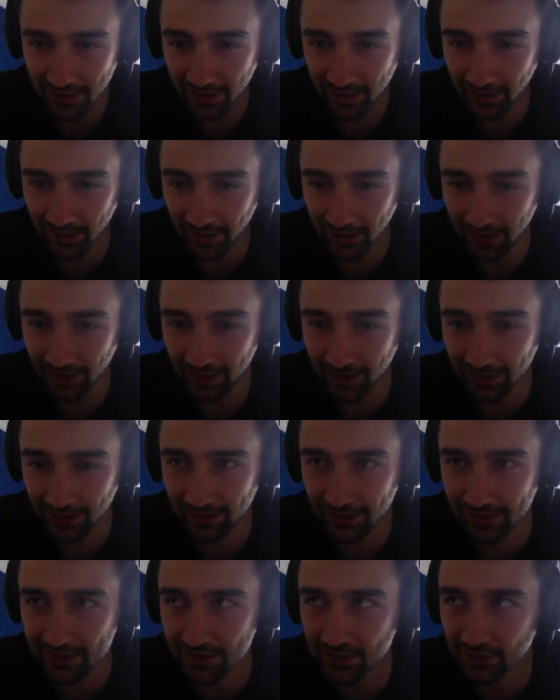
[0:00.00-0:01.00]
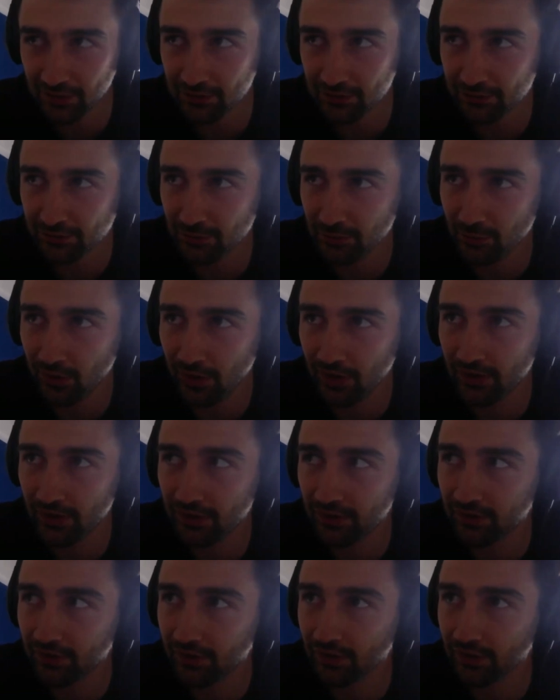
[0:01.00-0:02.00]
Let's go for one
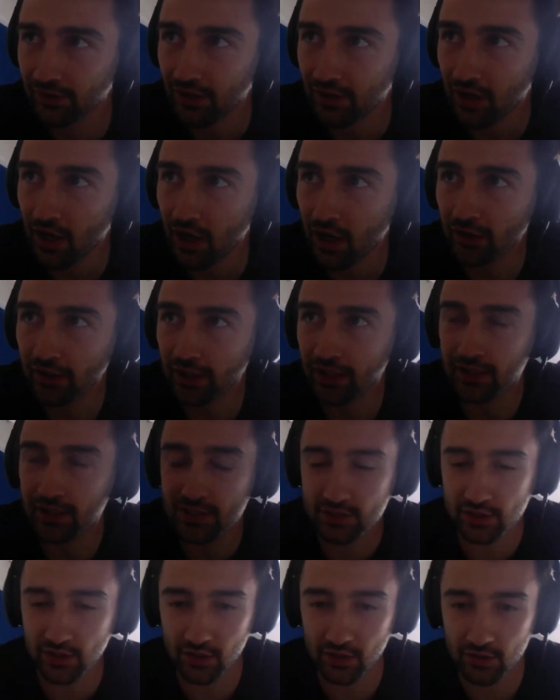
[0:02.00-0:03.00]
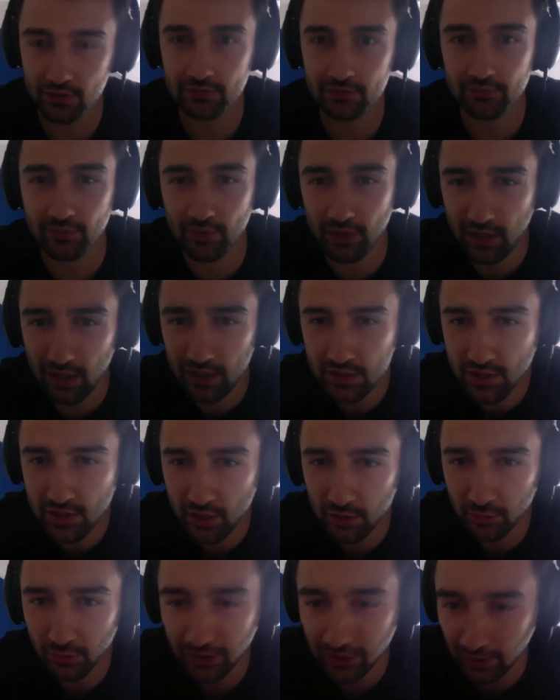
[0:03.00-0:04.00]
so
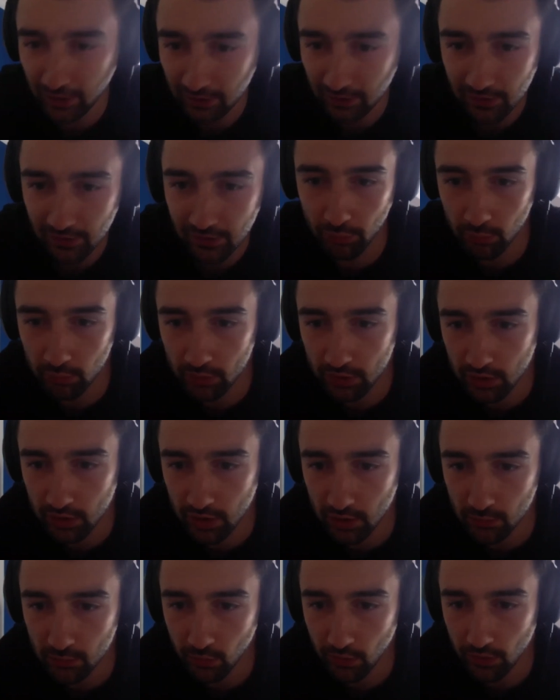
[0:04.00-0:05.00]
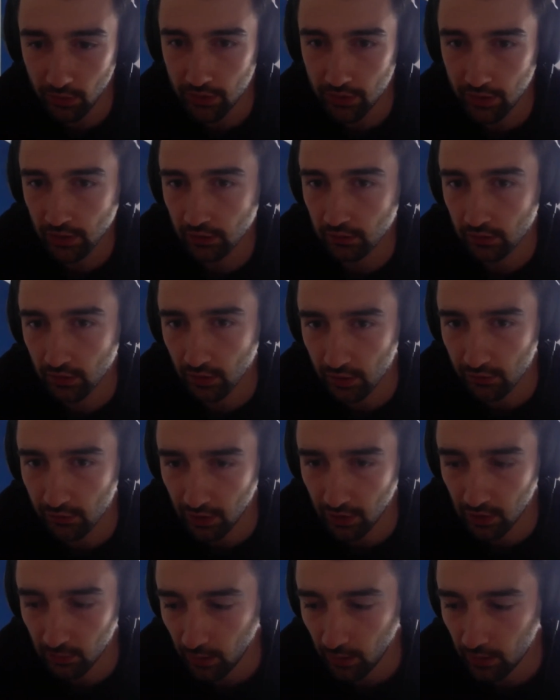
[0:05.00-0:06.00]
internal linking, probably the number one thing that I'd
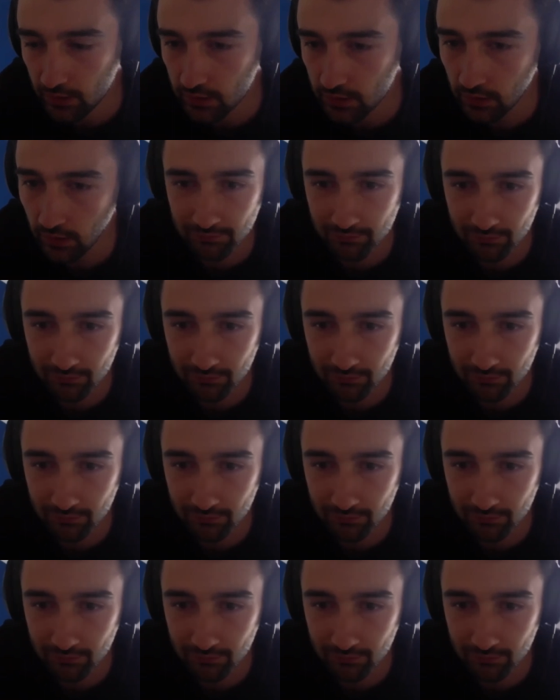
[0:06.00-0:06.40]
recommend.